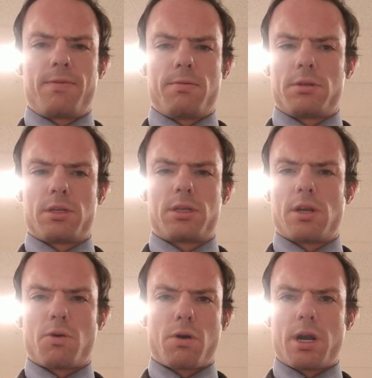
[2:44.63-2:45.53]
He was just
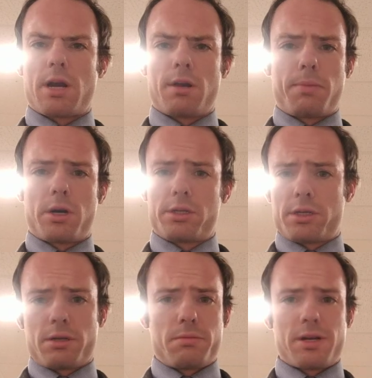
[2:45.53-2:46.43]
an ordinary
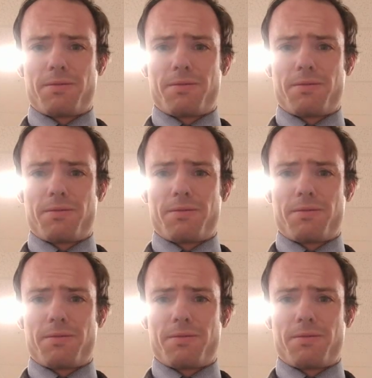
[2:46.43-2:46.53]
person.